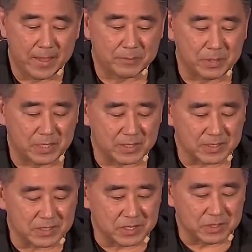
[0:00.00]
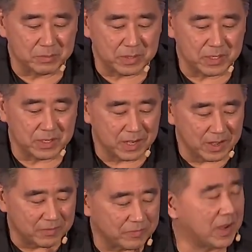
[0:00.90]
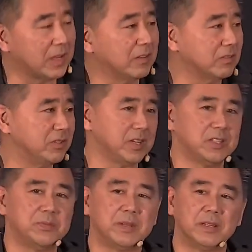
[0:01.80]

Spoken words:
because it's going to be a final judgment.